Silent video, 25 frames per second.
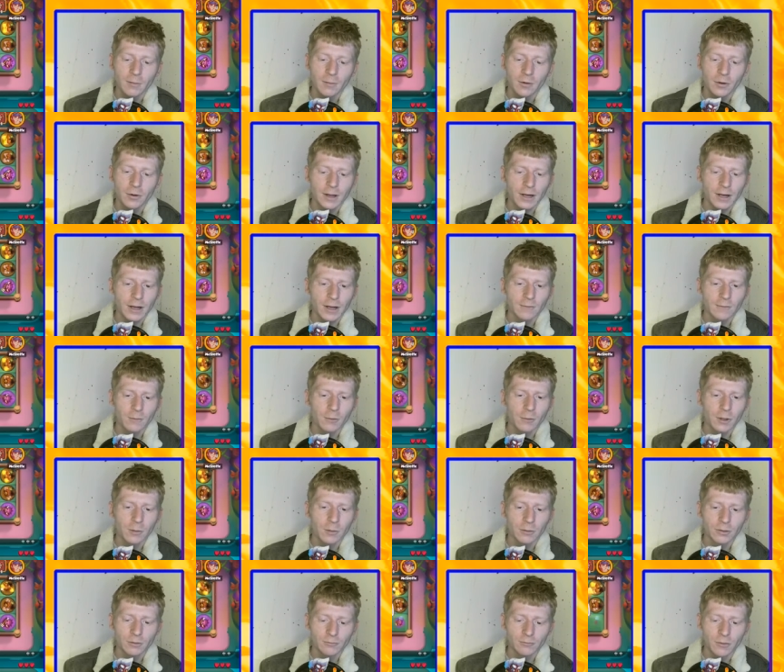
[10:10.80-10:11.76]
And I thought he
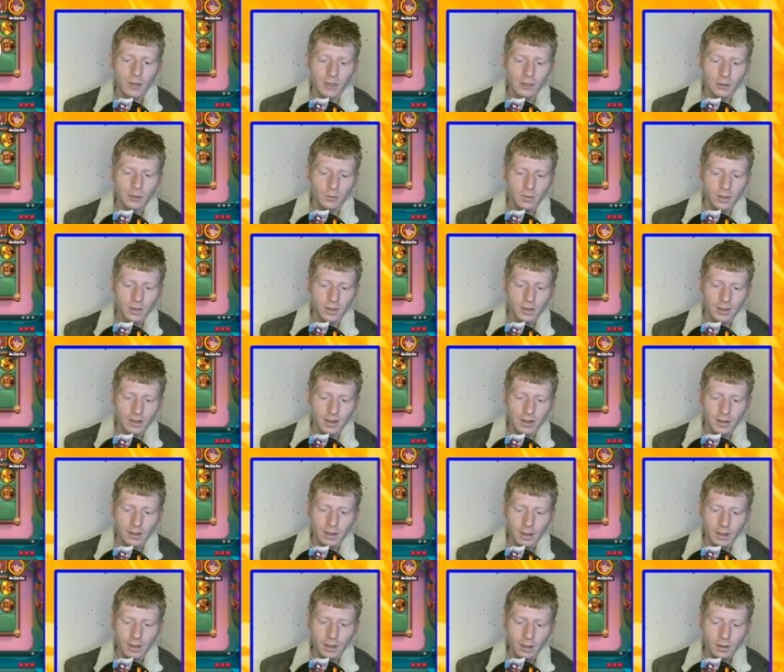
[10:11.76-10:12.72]
was rage quitting then.
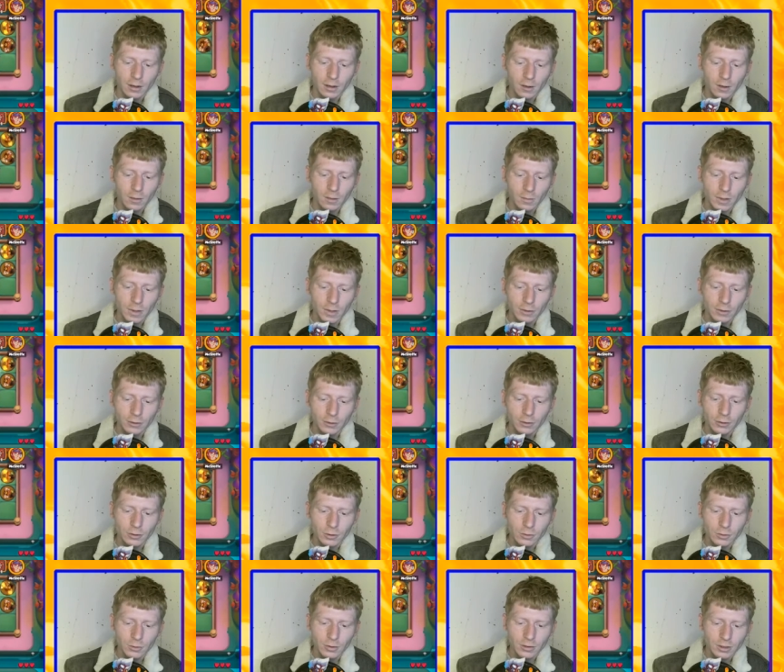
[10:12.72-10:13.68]
Oh my
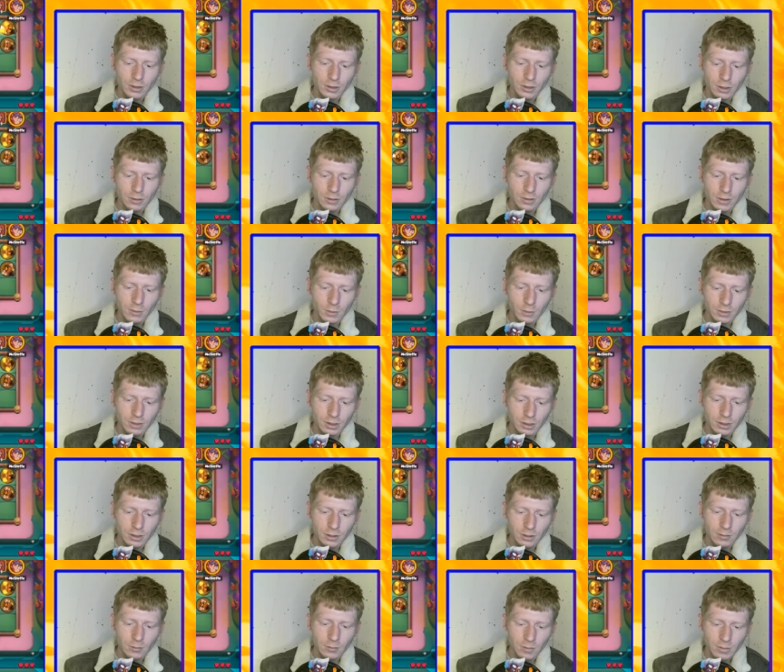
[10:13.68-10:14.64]
goodness, what's he doing? What's he
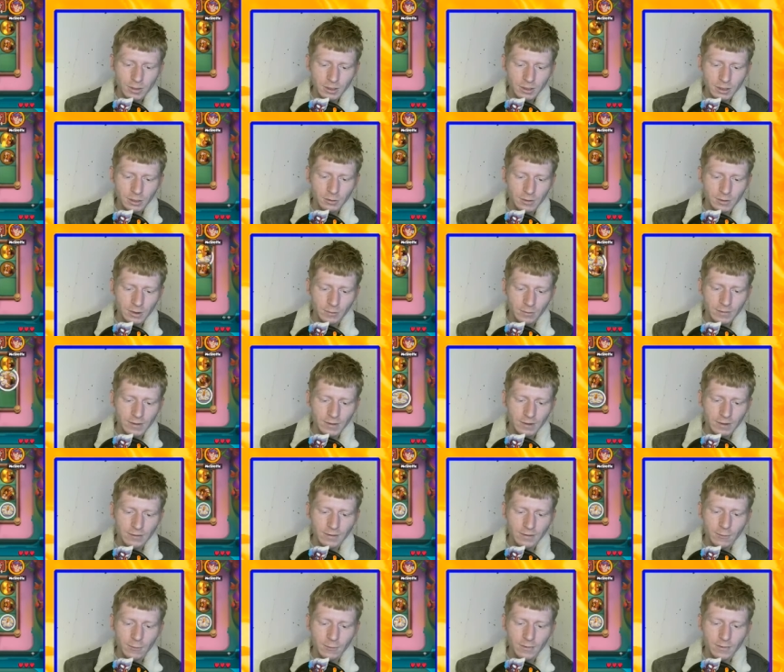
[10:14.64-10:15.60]
doing? We managed to do that one there
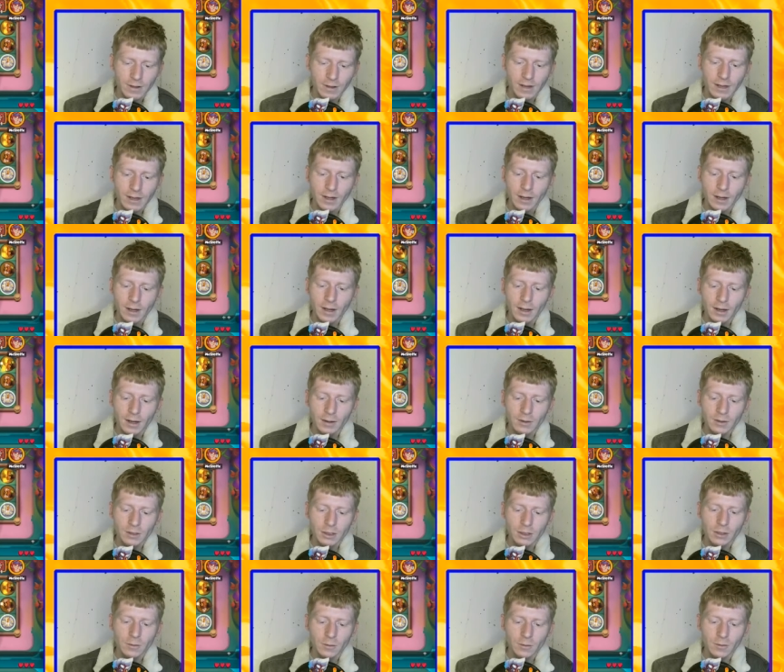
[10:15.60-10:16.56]
and that one there.
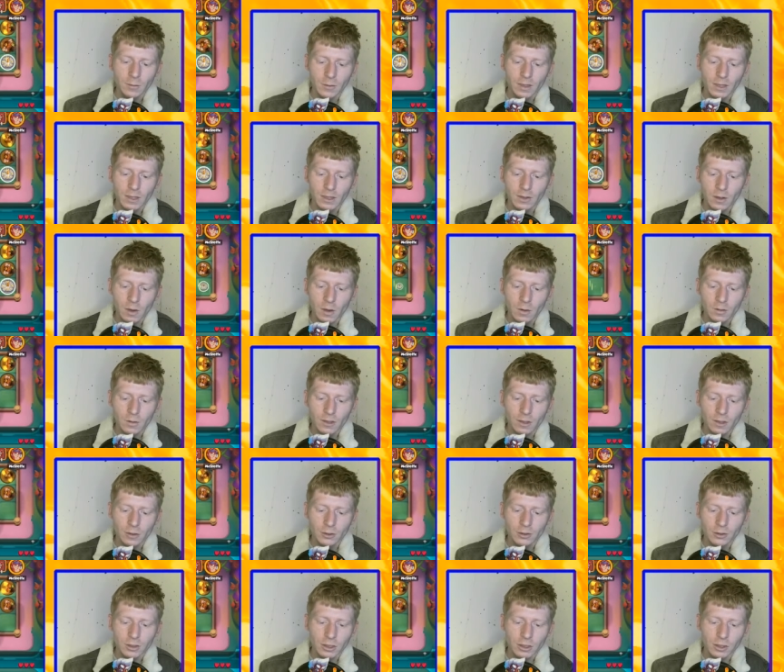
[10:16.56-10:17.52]
So we only
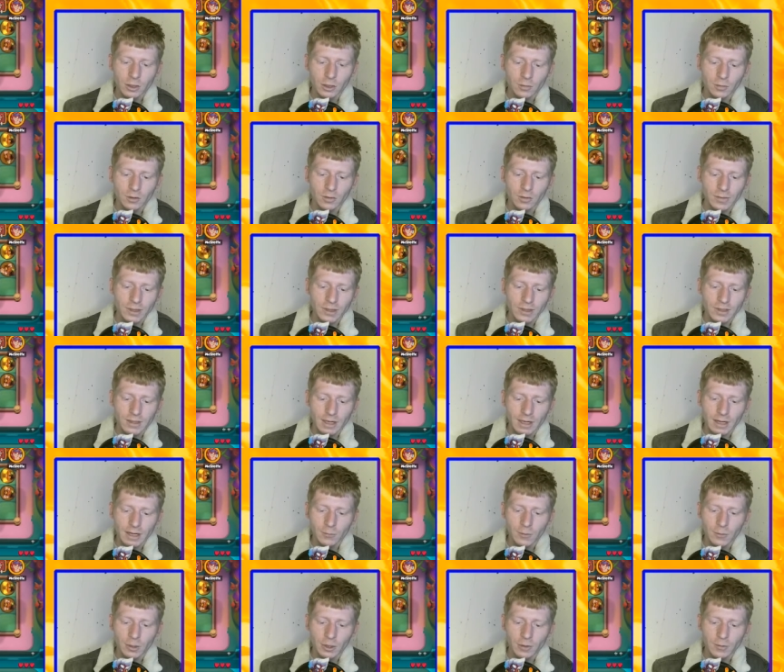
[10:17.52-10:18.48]
lost a couple of bits there,
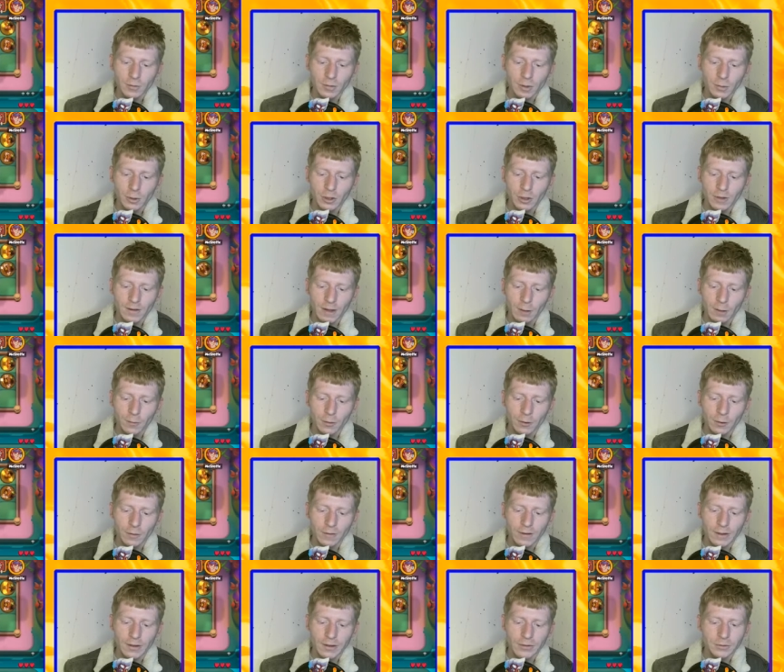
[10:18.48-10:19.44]
and we're going to be putting that one
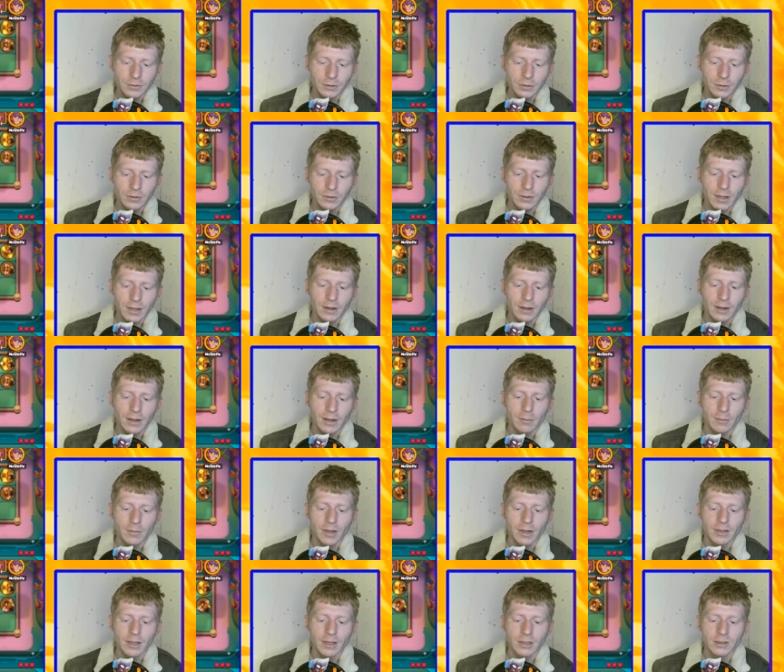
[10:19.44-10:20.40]
on there. So we do get that
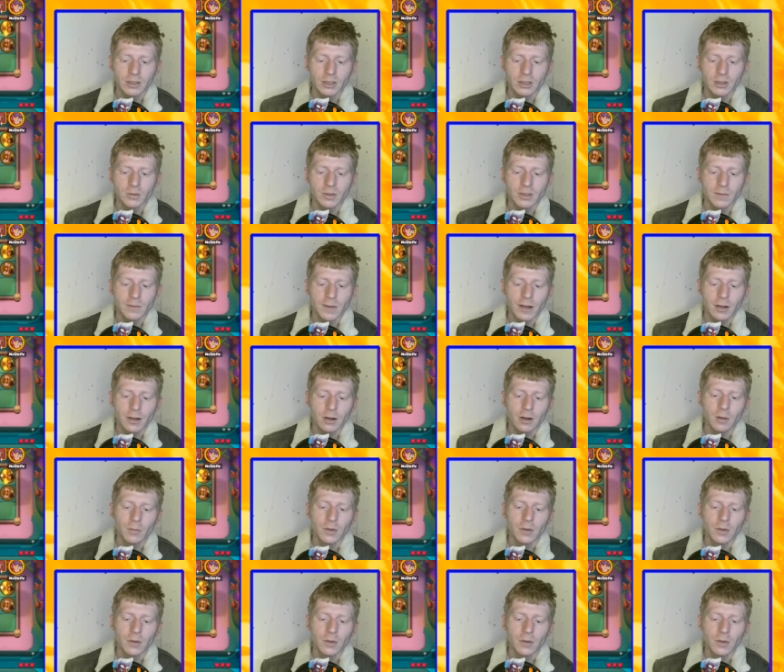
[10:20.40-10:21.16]
Blade Dancer switch back on.